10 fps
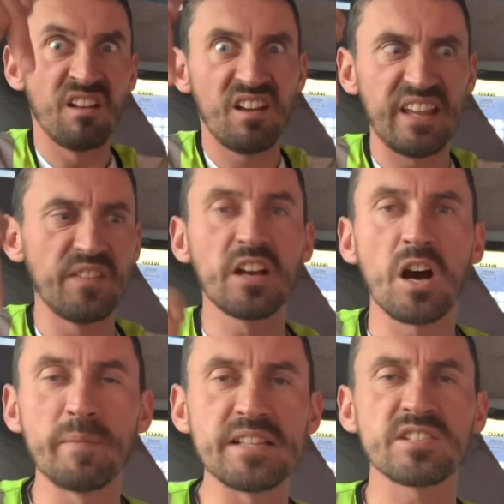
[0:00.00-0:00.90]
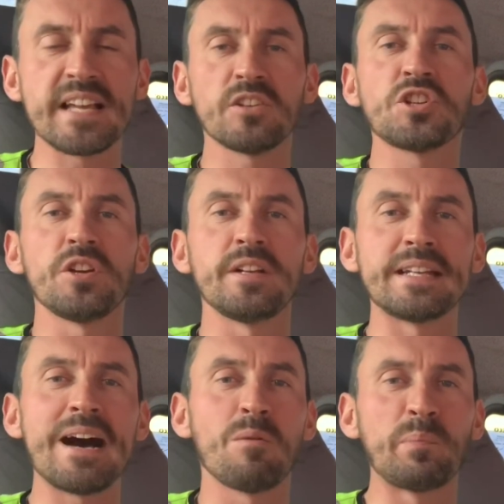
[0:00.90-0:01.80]
in the comment section
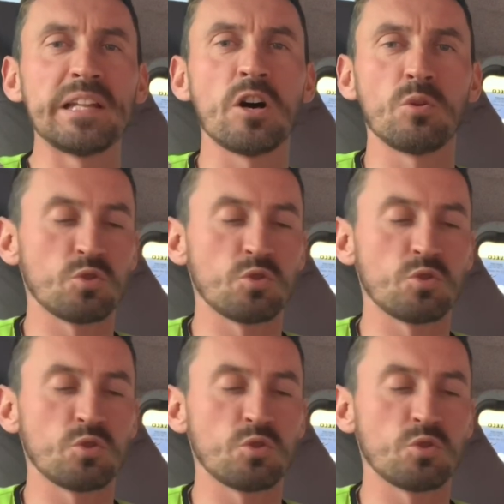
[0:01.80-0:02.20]
down below.